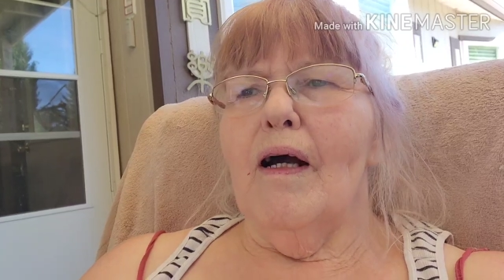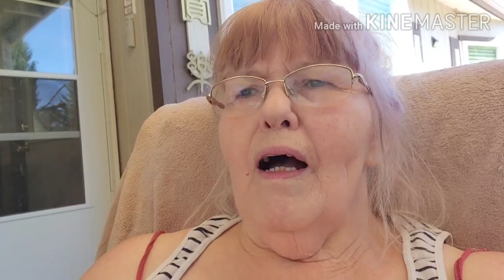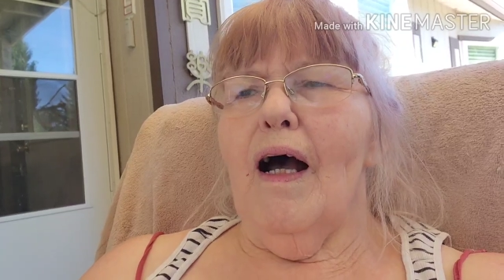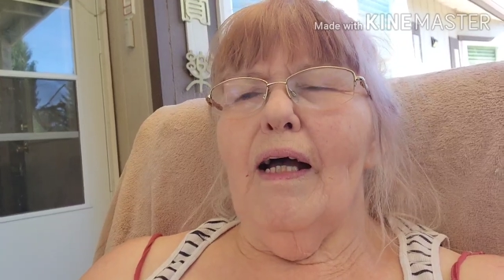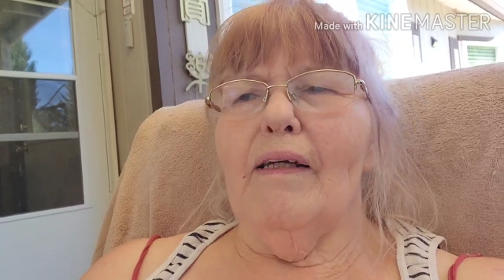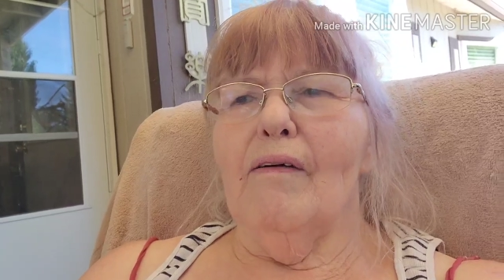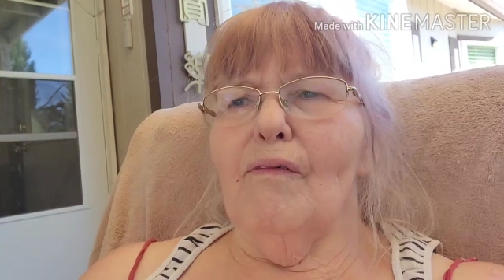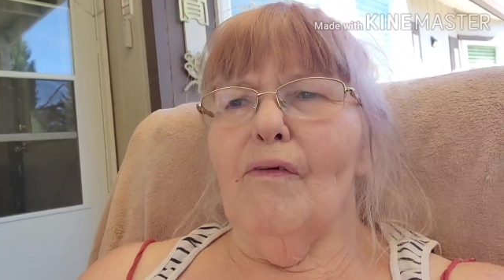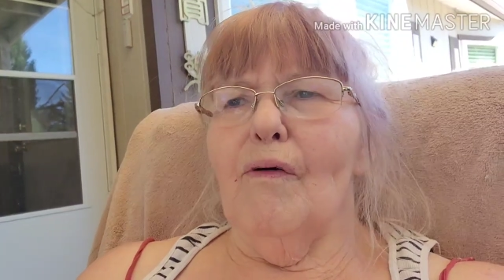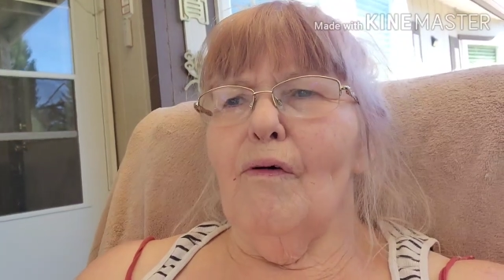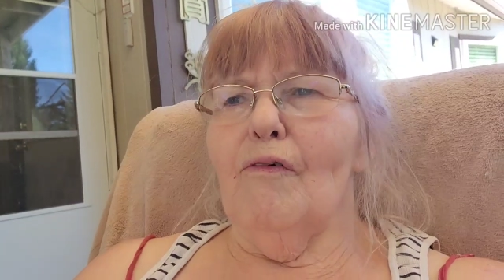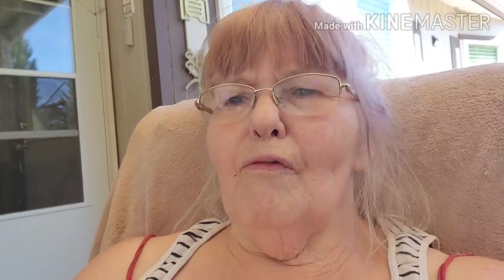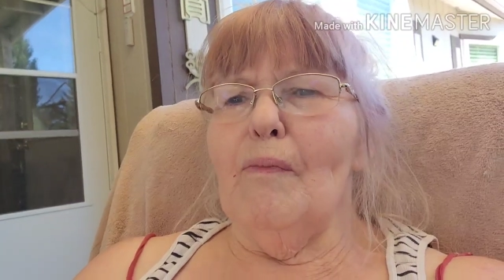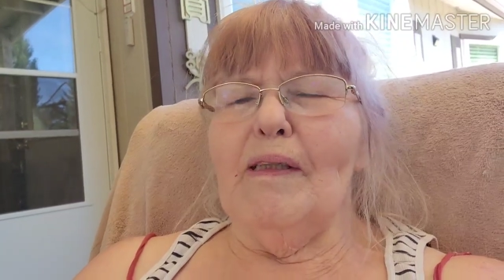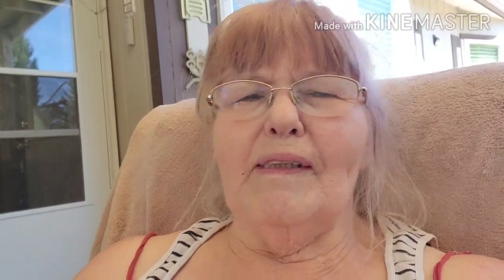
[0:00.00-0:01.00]
I don't know
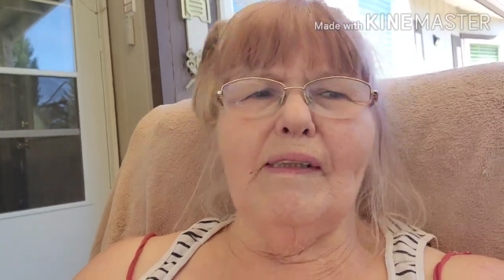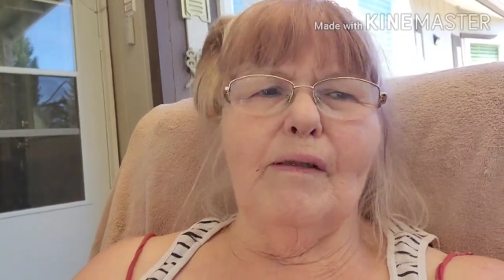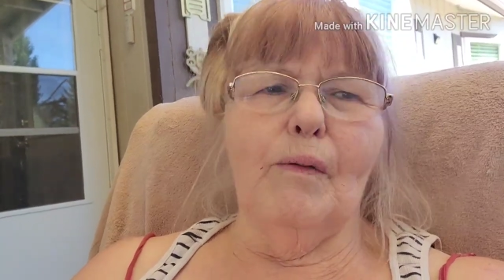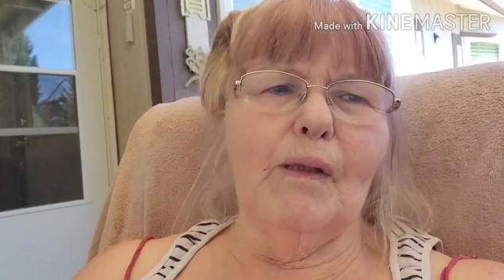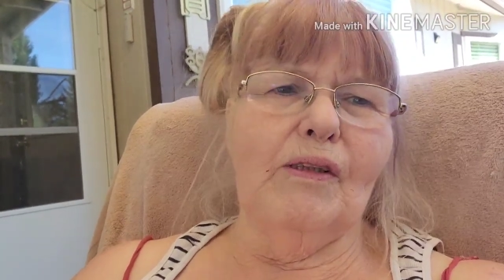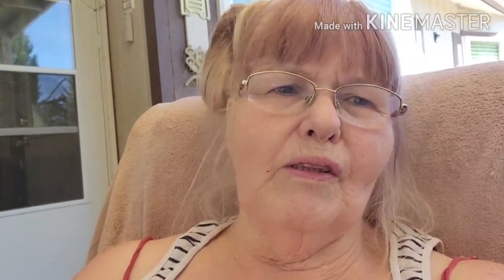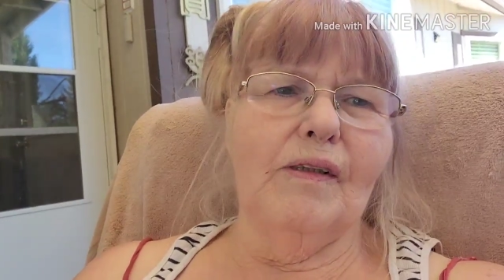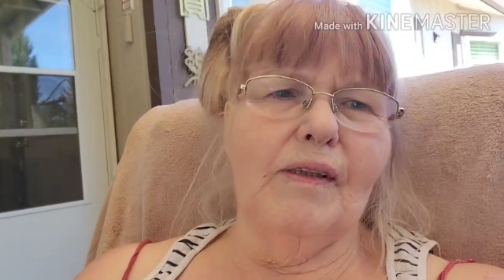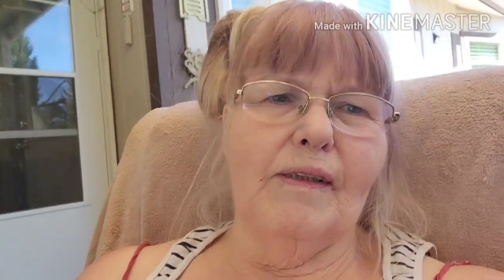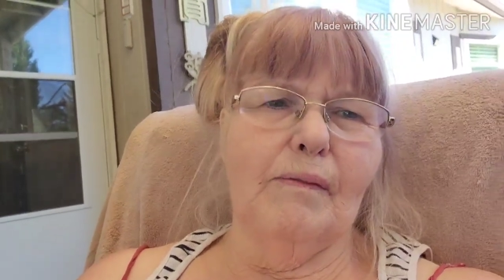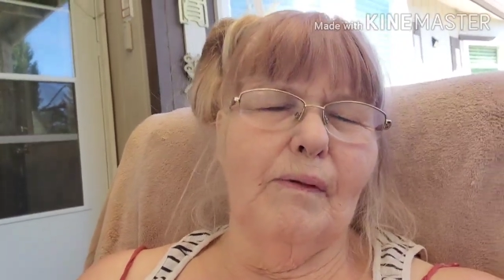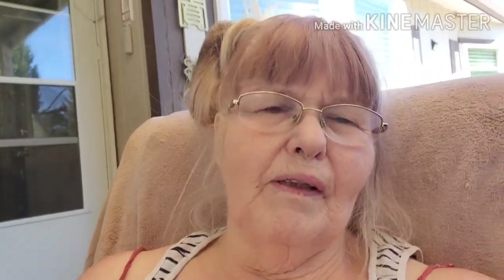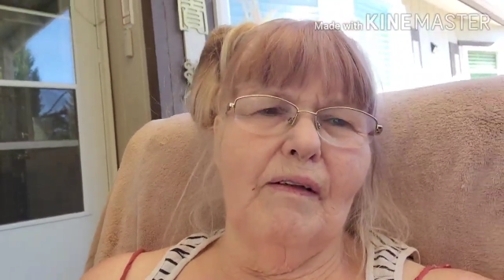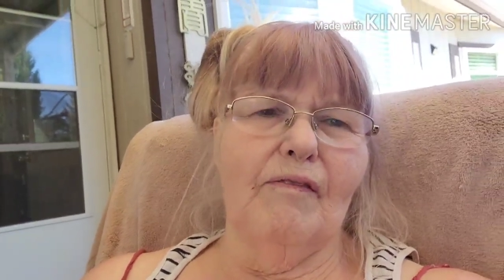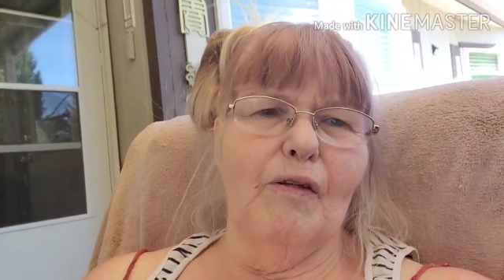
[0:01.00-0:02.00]
if my squashes
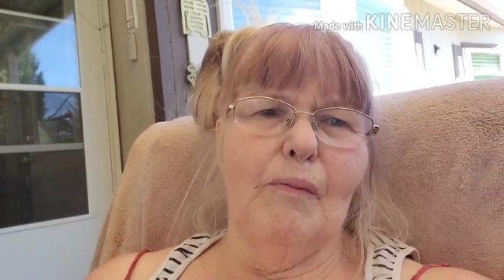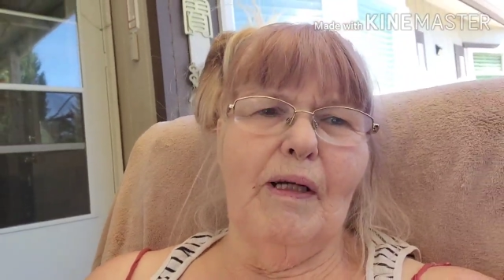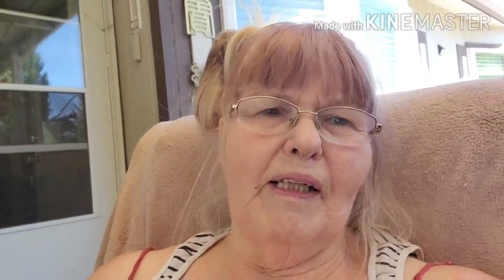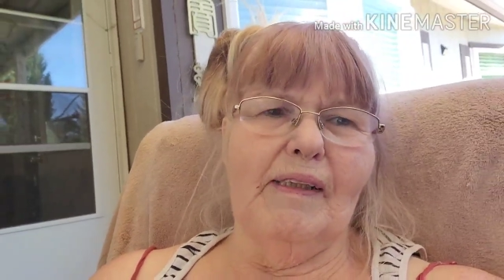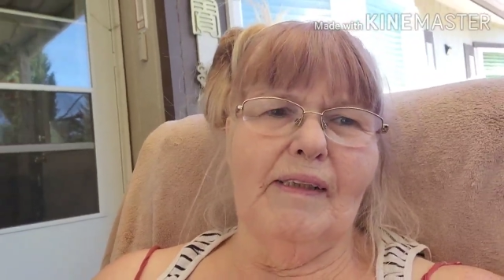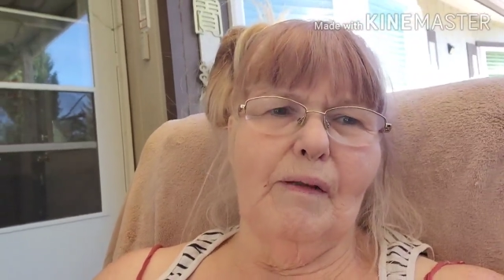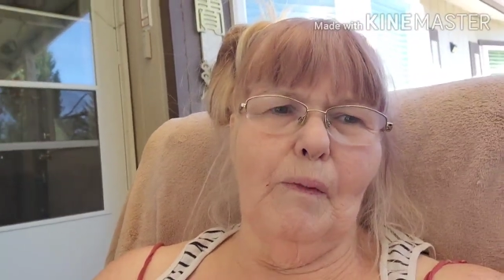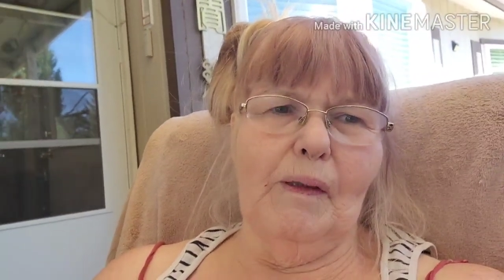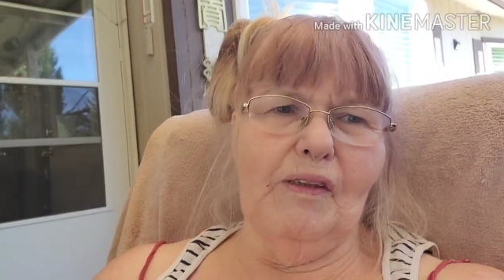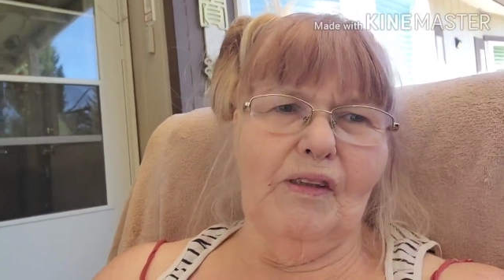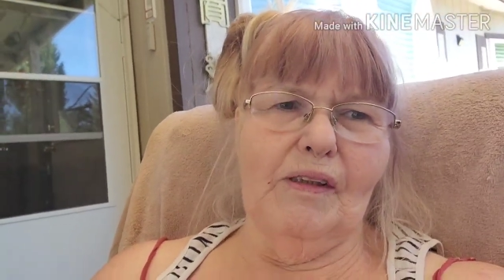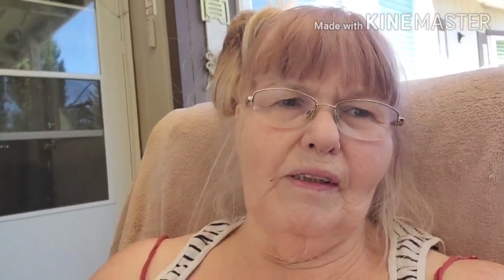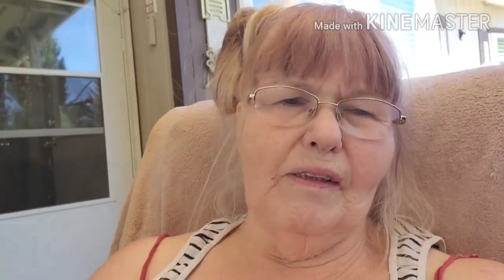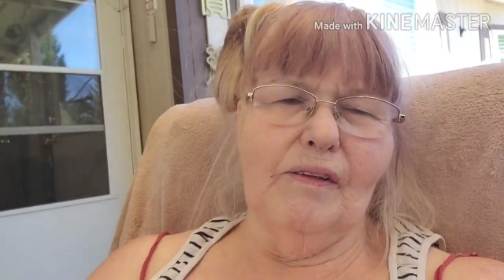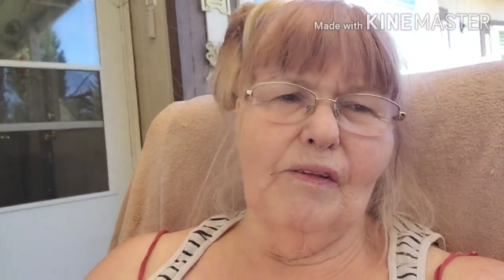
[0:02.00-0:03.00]
will ever make
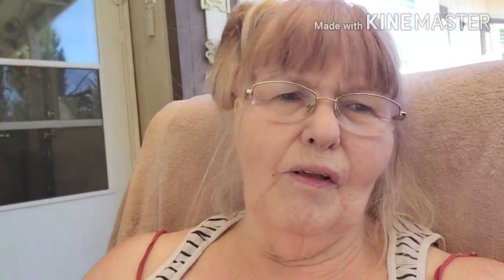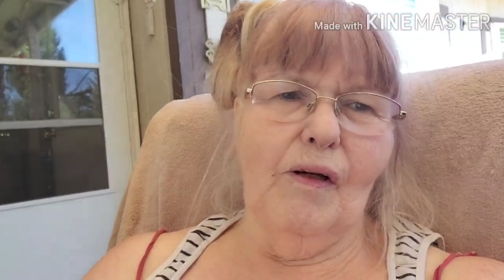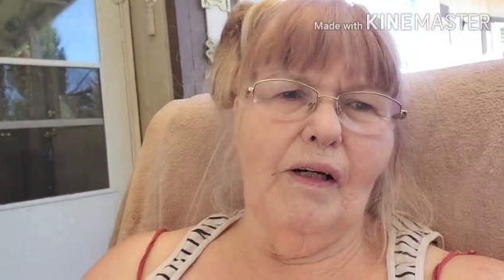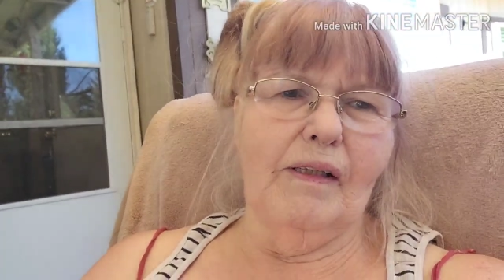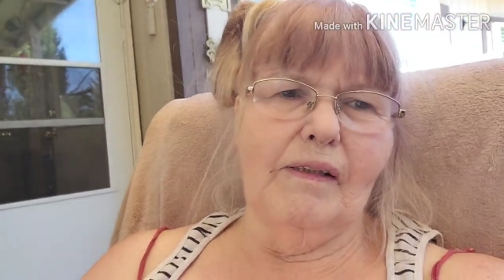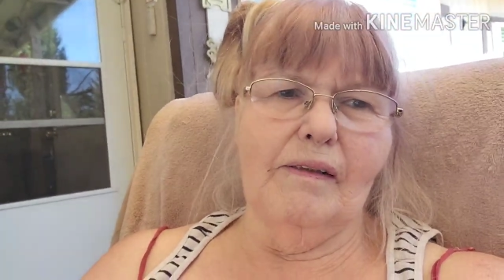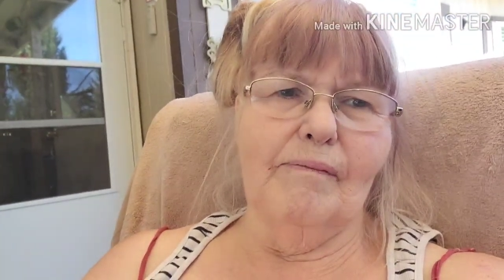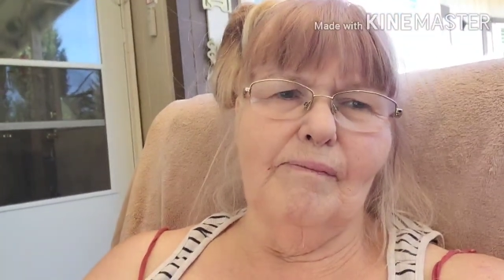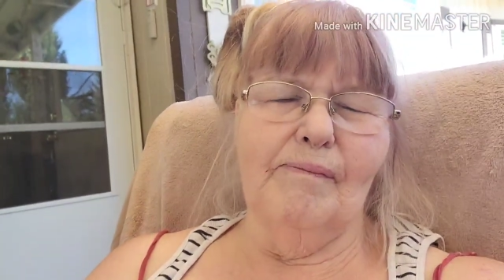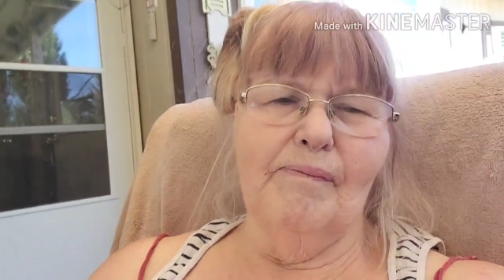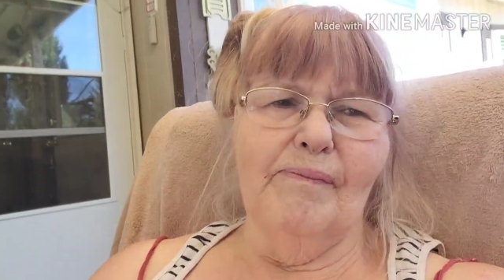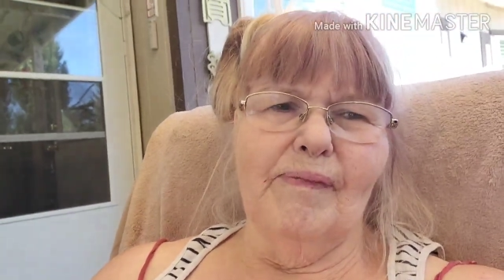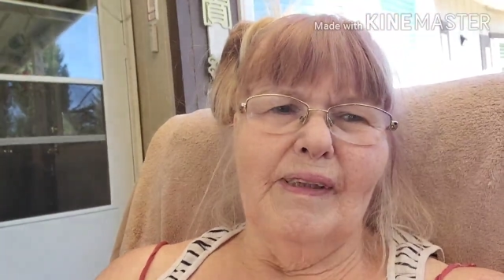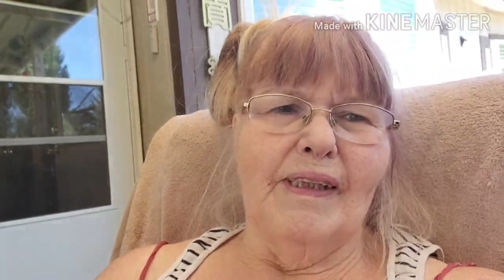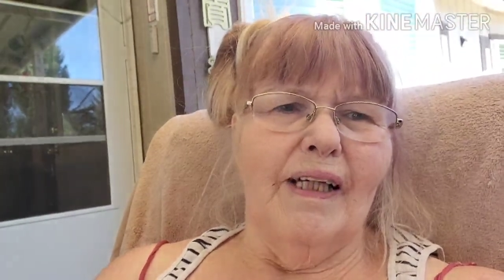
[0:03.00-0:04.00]
squashes or not.
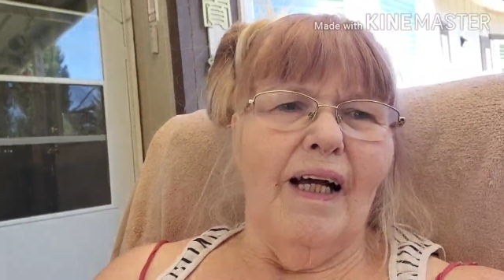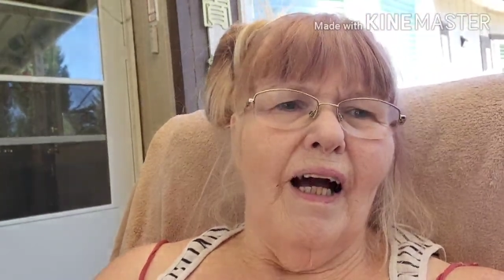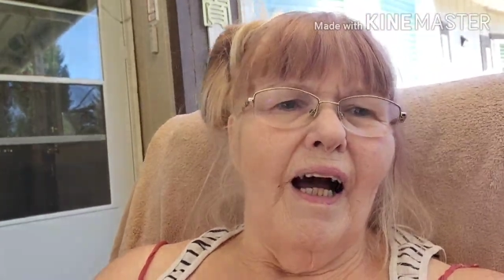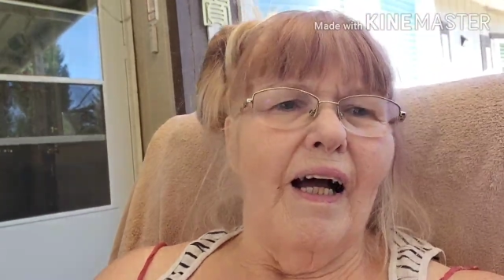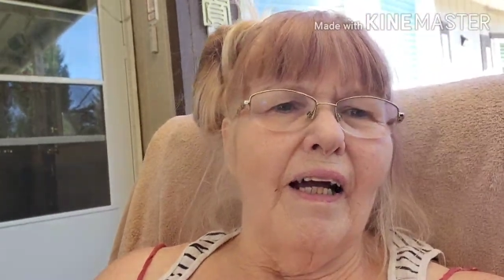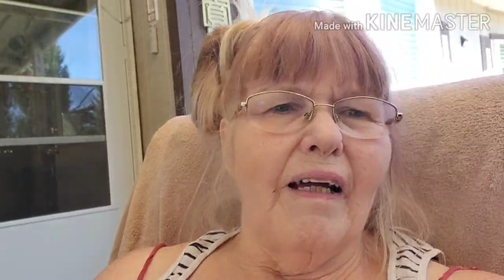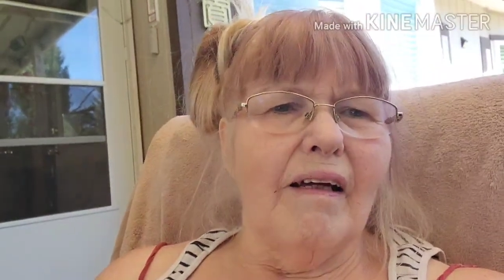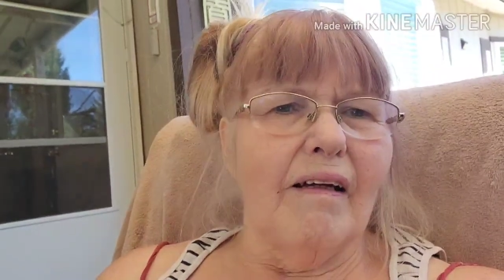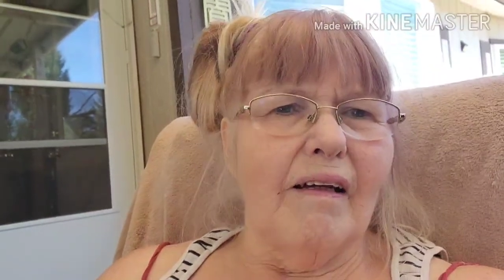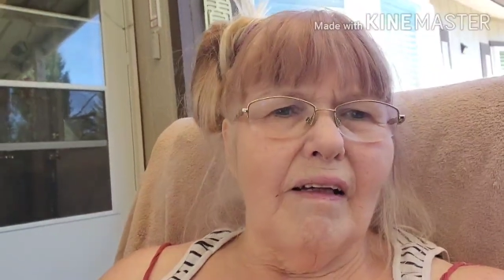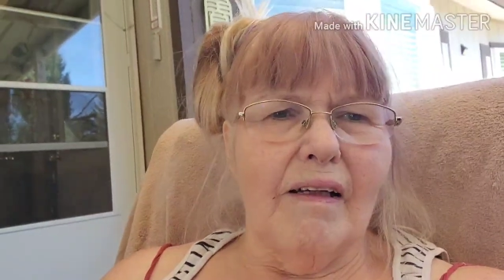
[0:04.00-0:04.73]
I